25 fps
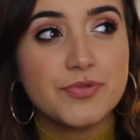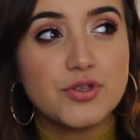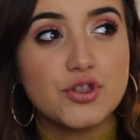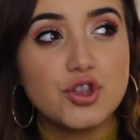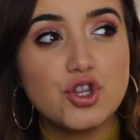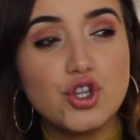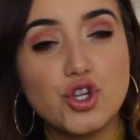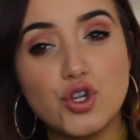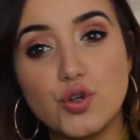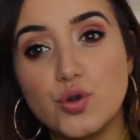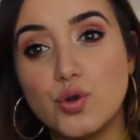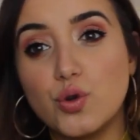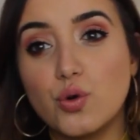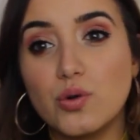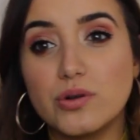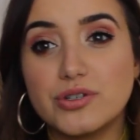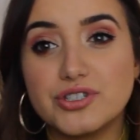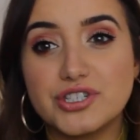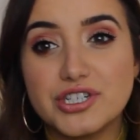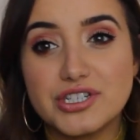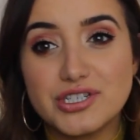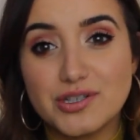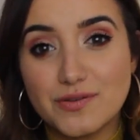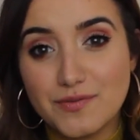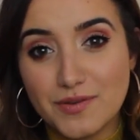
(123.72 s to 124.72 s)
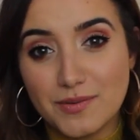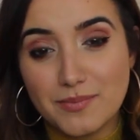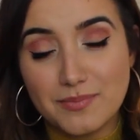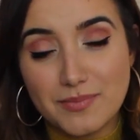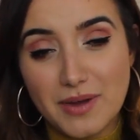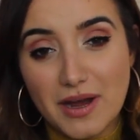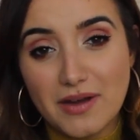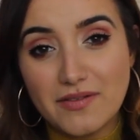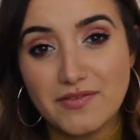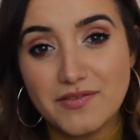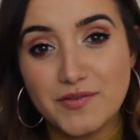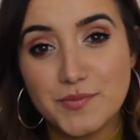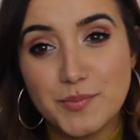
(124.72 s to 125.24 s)
new launches of the
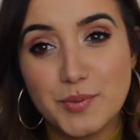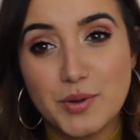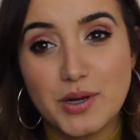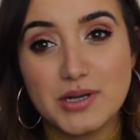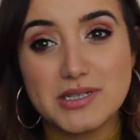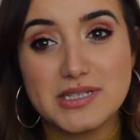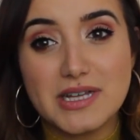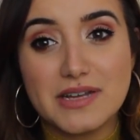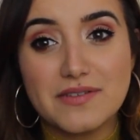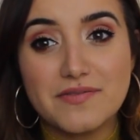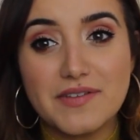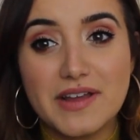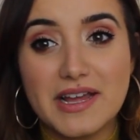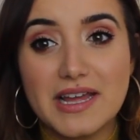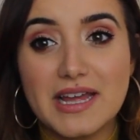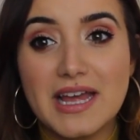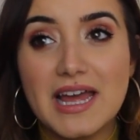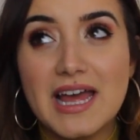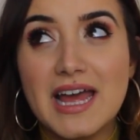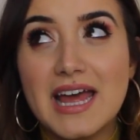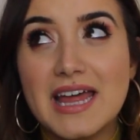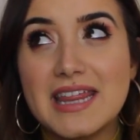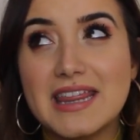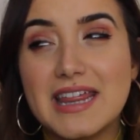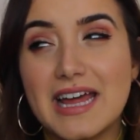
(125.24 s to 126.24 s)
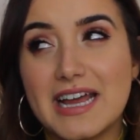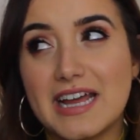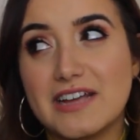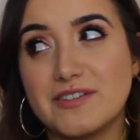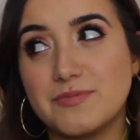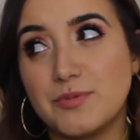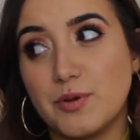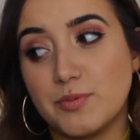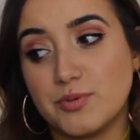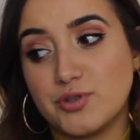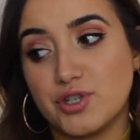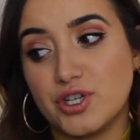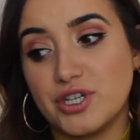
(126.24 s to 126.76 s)
month, because I think that
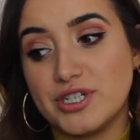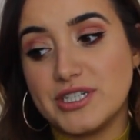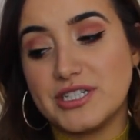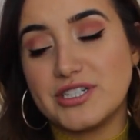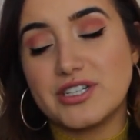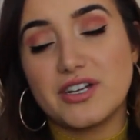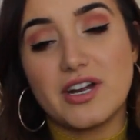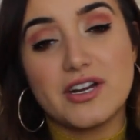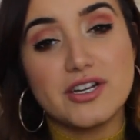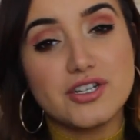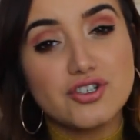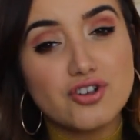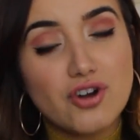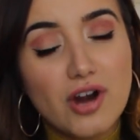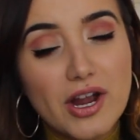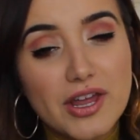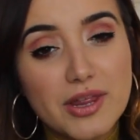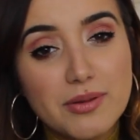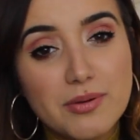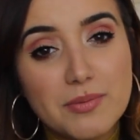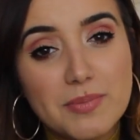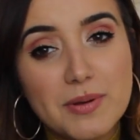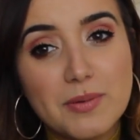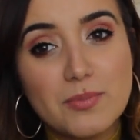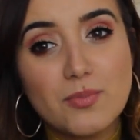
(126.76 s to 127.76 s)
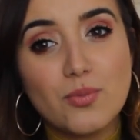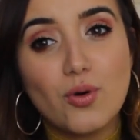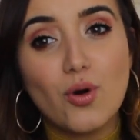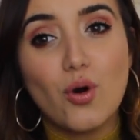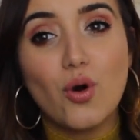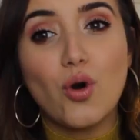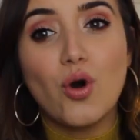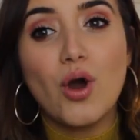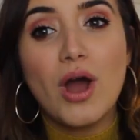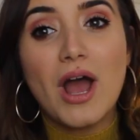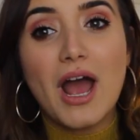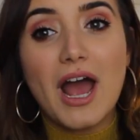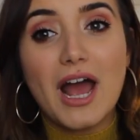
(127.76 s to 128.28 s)
gives me opportunity to kind of try them a bit
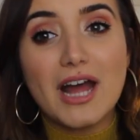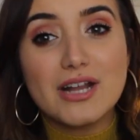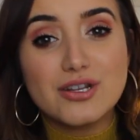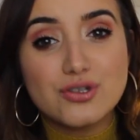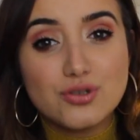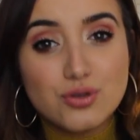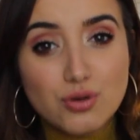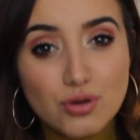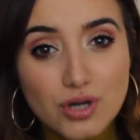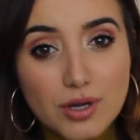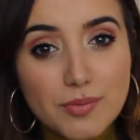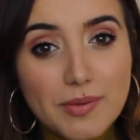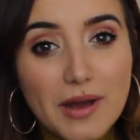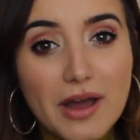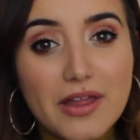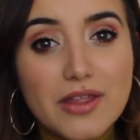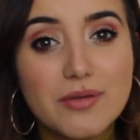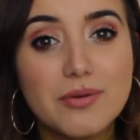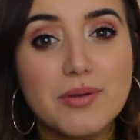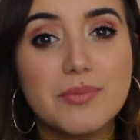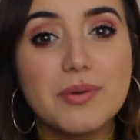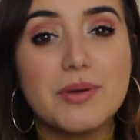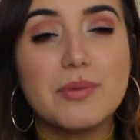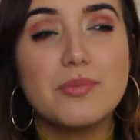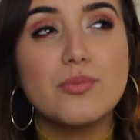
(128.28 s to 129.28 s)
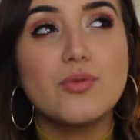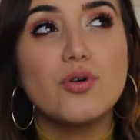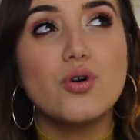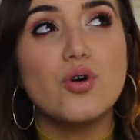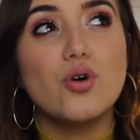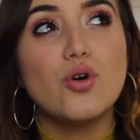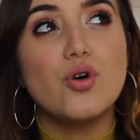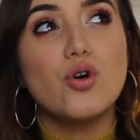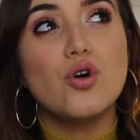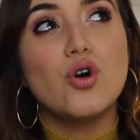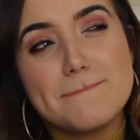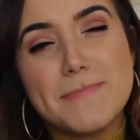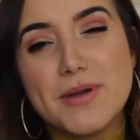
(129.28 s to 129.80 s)
more and talk about them a bit
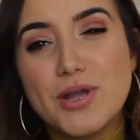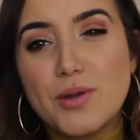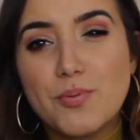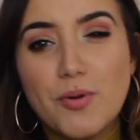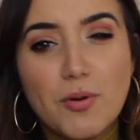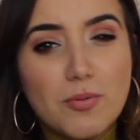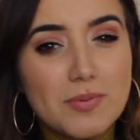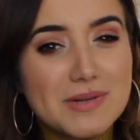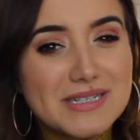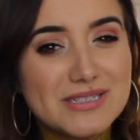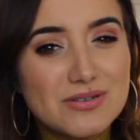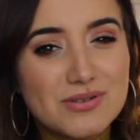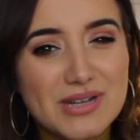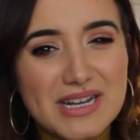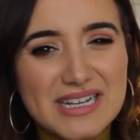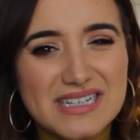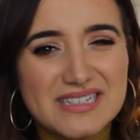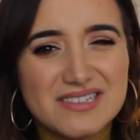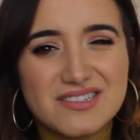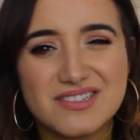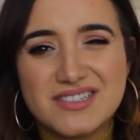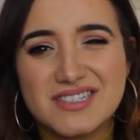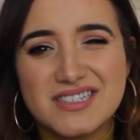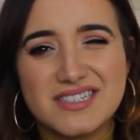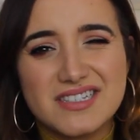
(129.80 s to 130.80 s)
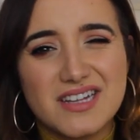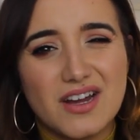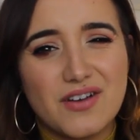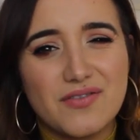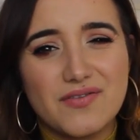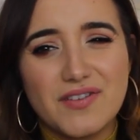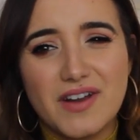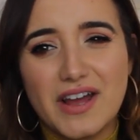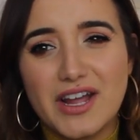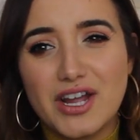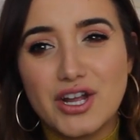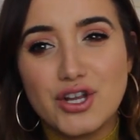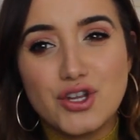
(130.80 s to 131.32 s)
more. But you'll probably still get
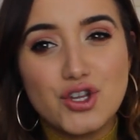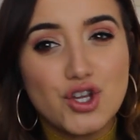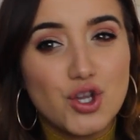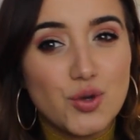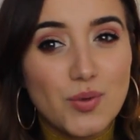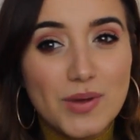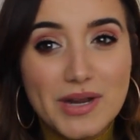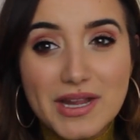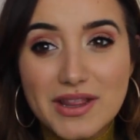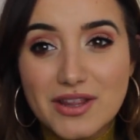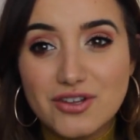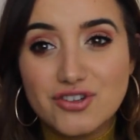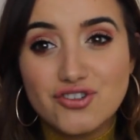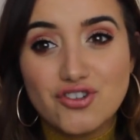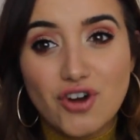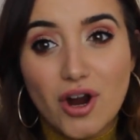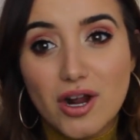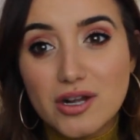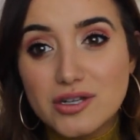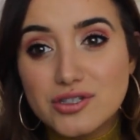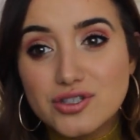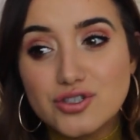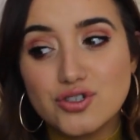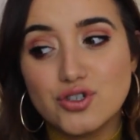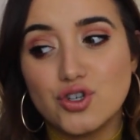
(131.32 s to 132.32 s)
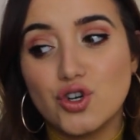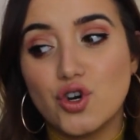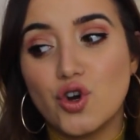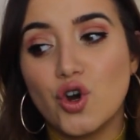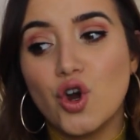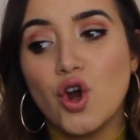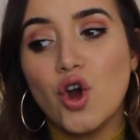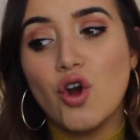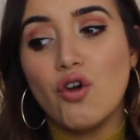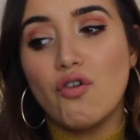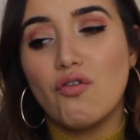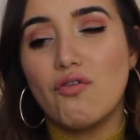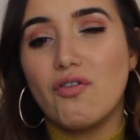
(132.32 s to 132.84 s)
stuff like new in at the
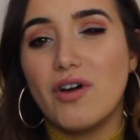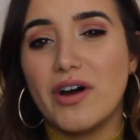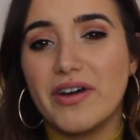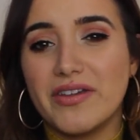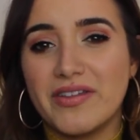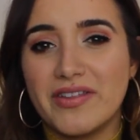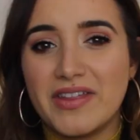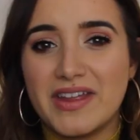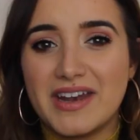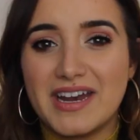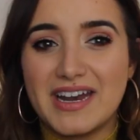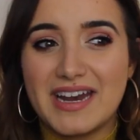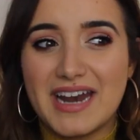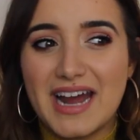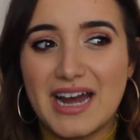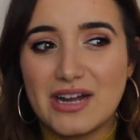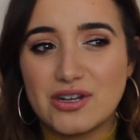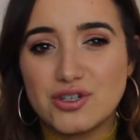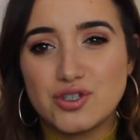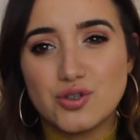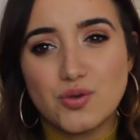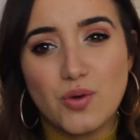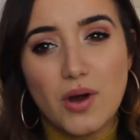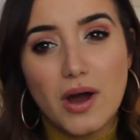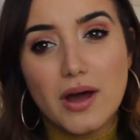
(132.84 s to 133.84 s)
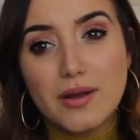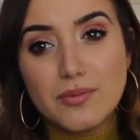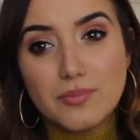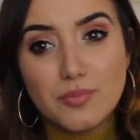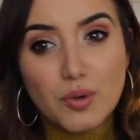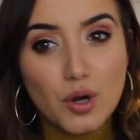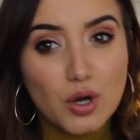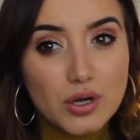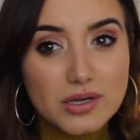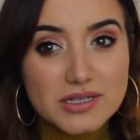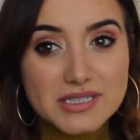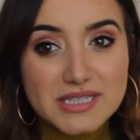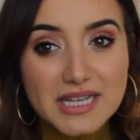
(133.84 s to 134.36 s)
drugstore rather than an actual
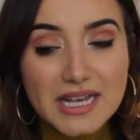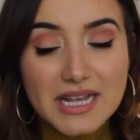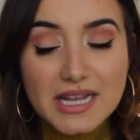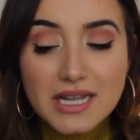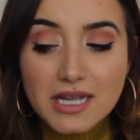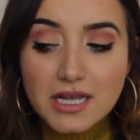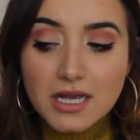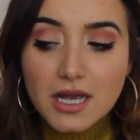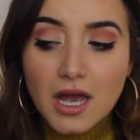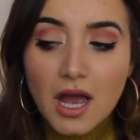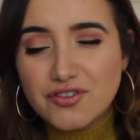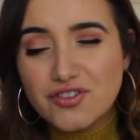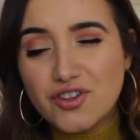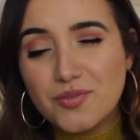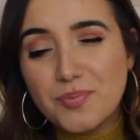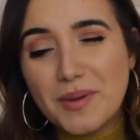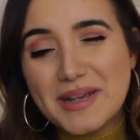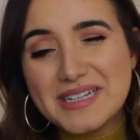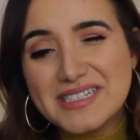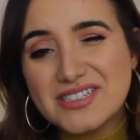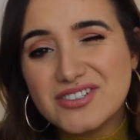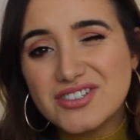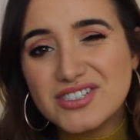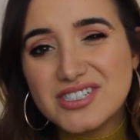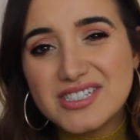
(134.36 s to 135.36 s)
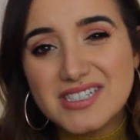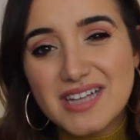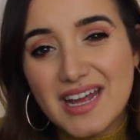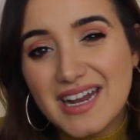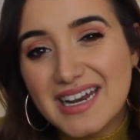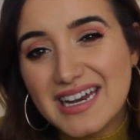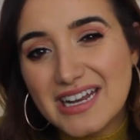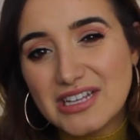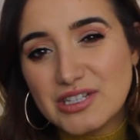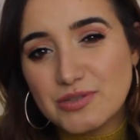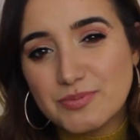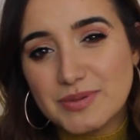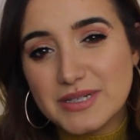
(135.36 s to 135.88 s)
unboxing. So basically just
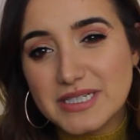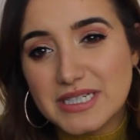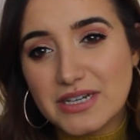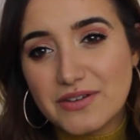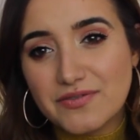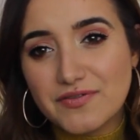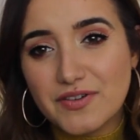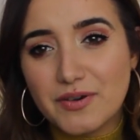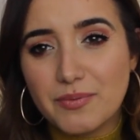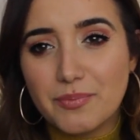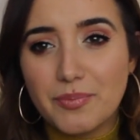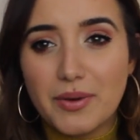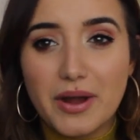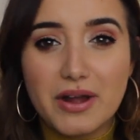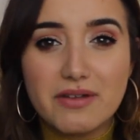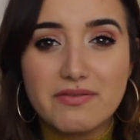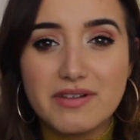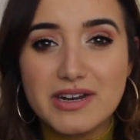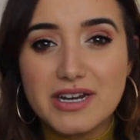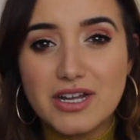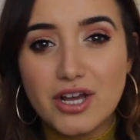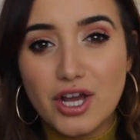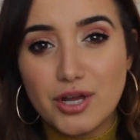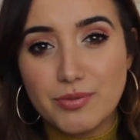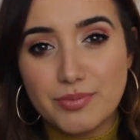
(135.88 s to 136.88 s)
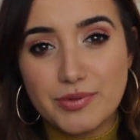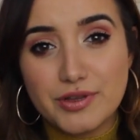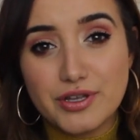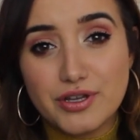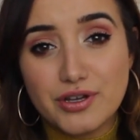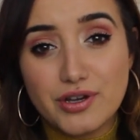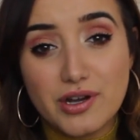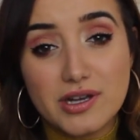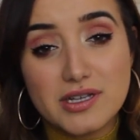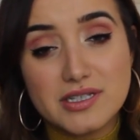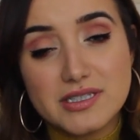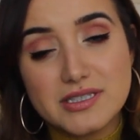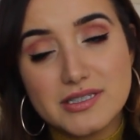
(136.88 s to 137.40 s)
a little bit different, but I really hope that
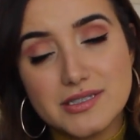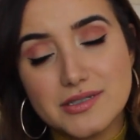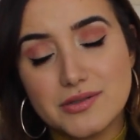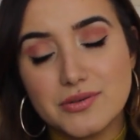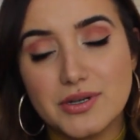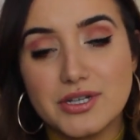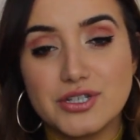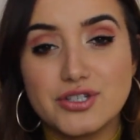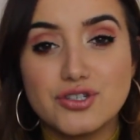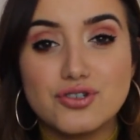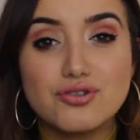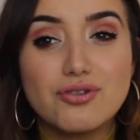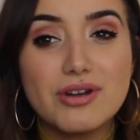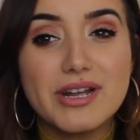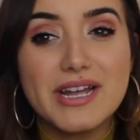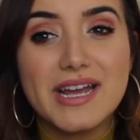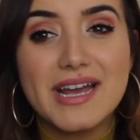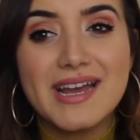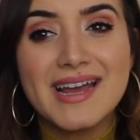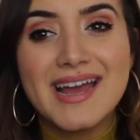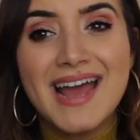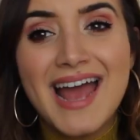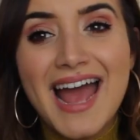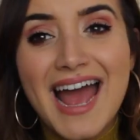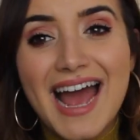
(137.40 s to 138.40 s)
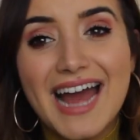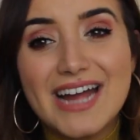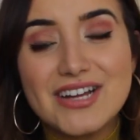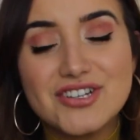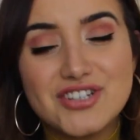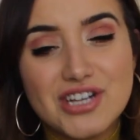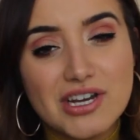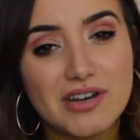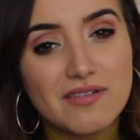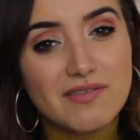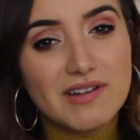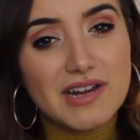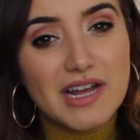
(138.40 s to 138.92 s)
you guys still enjoy it.
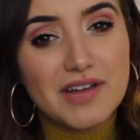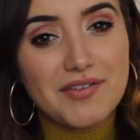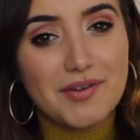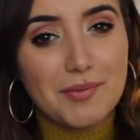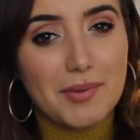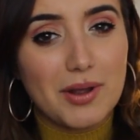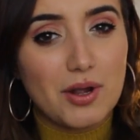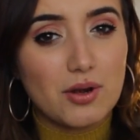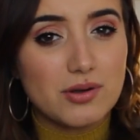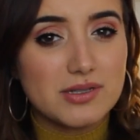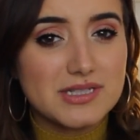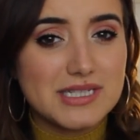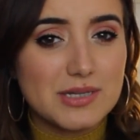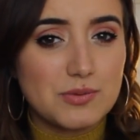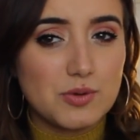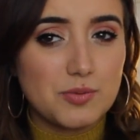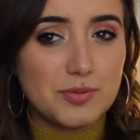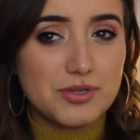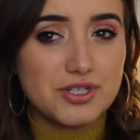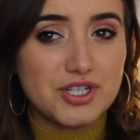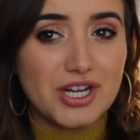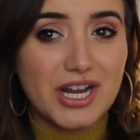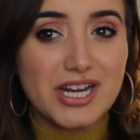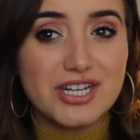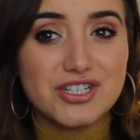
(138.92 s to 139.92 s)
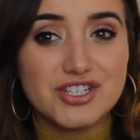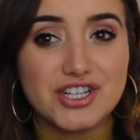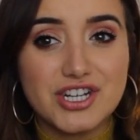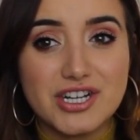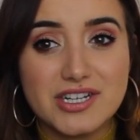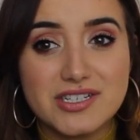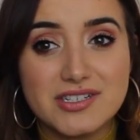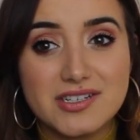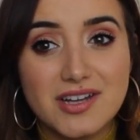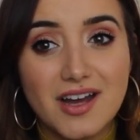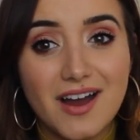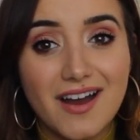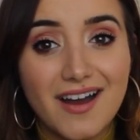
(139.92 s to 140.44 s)
And generally I think my content will be changing
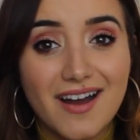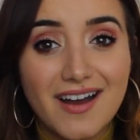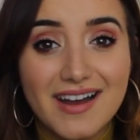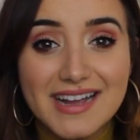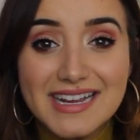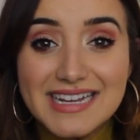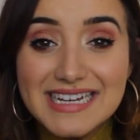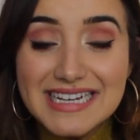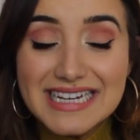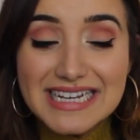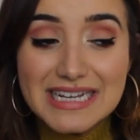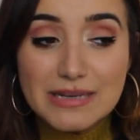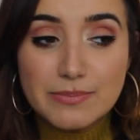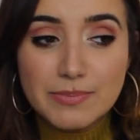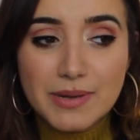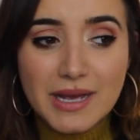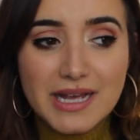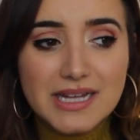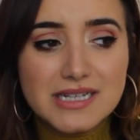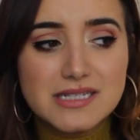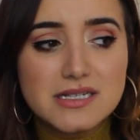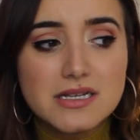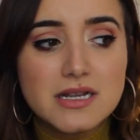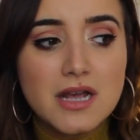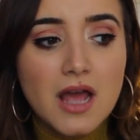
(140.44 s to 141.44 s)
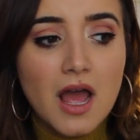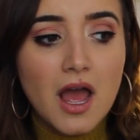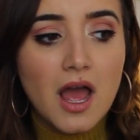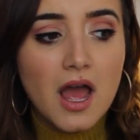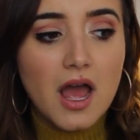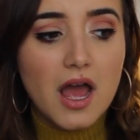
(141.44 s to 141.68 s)
a tiny bit.